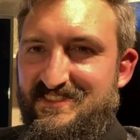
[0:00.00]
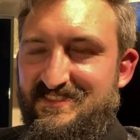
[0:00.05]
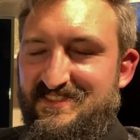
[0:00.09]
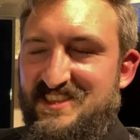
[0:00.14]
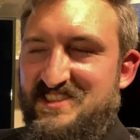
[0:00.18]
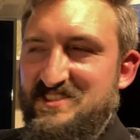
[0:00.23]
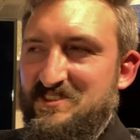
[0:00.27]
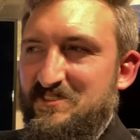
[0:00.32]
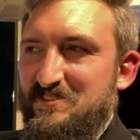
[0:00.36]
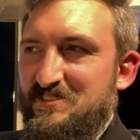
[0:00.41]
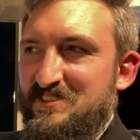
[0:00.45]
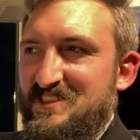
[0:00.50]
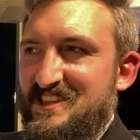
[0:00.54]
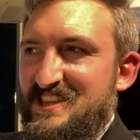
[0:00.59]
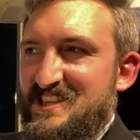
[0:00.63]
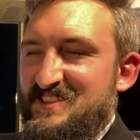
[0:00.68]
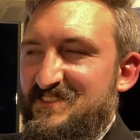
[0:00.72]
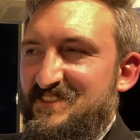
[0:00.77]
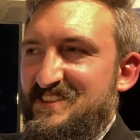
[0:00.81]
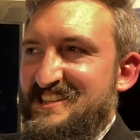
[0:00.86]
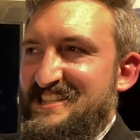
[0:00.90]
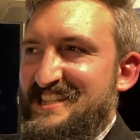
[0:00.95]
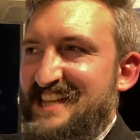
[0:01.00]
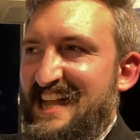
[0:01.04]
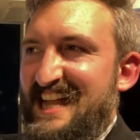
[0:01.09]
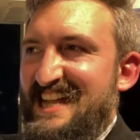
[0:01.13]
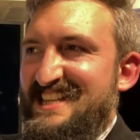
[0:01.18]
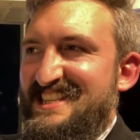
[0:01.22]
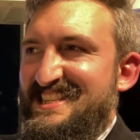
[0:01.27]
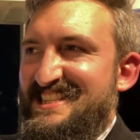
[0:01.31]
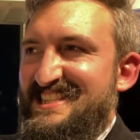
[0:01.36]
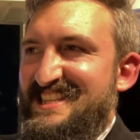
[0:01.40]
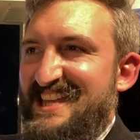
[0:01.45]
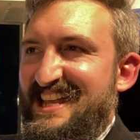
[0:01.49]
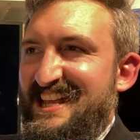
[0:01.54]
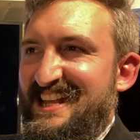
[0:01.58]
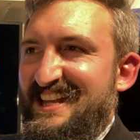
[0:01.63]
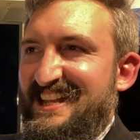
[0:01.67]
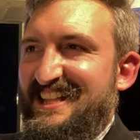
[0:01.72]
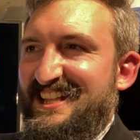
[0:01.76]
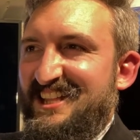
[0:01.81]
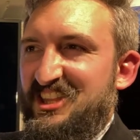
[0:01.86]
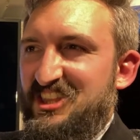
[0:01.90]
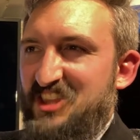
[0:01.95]
There's all these fantastic
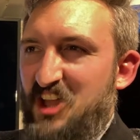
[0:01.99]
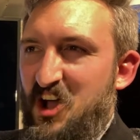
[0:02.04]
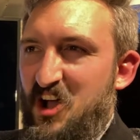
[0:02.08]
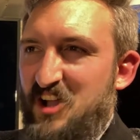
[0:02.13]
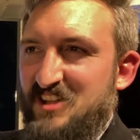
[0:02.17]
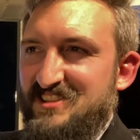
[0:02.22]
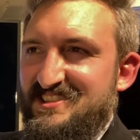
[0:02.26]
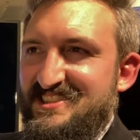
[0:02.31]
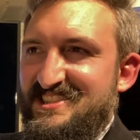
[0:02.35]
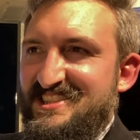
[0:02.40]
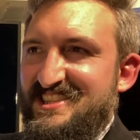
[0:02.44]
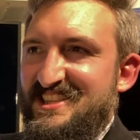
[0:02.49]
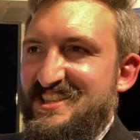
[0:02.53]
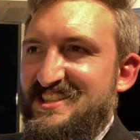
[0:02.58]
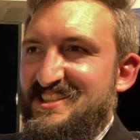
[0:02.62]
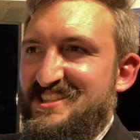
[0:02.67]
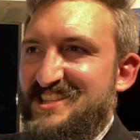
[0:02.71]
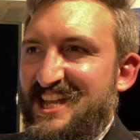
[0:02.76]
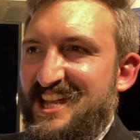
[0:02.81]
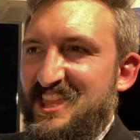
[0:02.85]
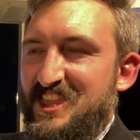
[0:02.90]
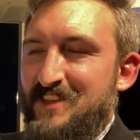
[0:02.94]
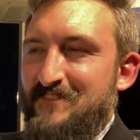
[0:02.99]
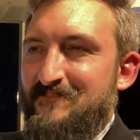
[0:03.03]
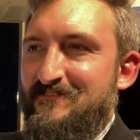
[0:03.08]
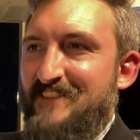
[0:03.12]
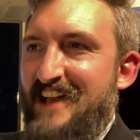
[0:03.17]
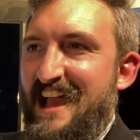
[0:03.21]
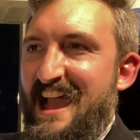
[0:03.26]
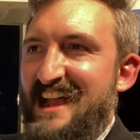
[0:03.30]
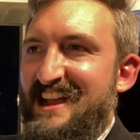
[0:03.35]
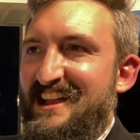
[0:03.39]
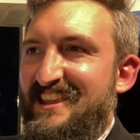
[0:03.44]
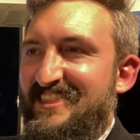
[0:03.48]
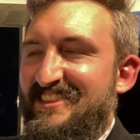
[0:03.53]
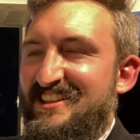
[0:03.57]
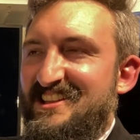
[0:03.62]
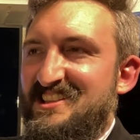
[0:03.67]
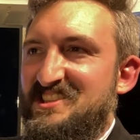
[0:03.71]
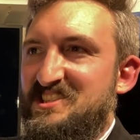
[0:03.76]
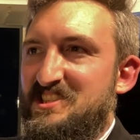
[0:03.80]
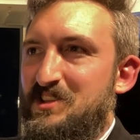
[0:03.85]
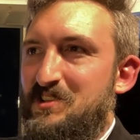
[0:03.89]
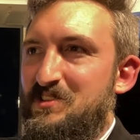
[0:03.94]
little nods to the fact that
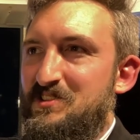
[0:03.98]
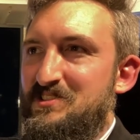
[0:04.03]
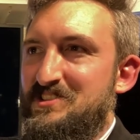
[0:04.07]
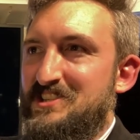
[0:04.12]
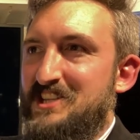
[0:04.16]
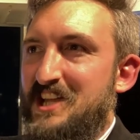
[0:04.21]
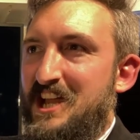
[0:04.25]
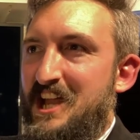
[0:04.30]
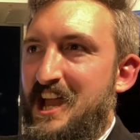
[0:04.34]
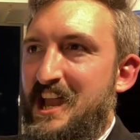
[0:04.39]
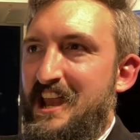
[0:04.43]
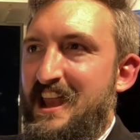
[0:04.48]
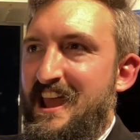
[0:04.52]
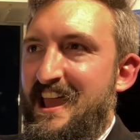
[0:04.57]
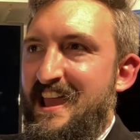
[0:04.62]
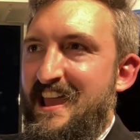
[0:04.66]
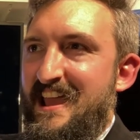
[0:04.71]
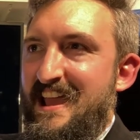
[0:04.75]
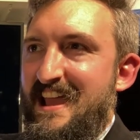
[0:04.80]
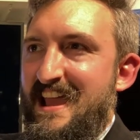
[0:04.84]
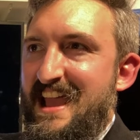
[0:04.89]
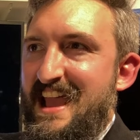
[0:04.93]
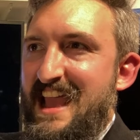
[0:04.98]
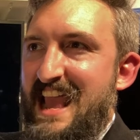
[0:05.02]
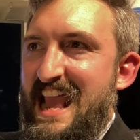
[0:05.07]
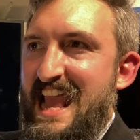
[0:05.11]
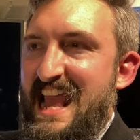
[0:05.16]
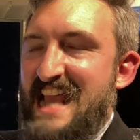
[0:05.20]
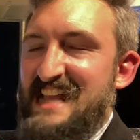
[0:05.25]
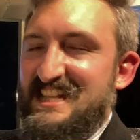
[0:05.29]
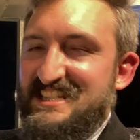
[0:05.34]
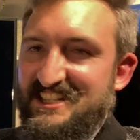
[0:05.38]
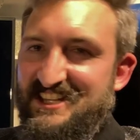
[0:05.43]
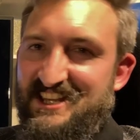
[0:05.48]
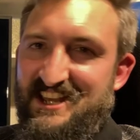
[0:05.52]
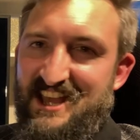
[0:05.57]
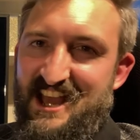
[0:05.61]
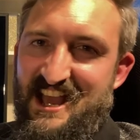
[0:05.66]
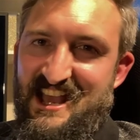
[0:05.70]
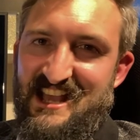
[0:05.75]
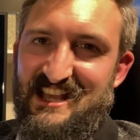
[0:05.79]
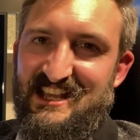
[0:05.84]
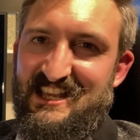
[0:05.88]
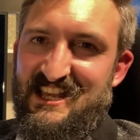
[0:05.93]
Susan isn't
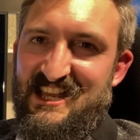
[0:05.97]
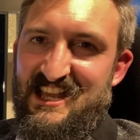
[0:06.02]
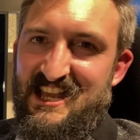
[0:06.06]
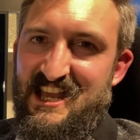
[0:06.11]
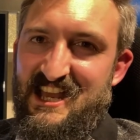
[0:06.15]
like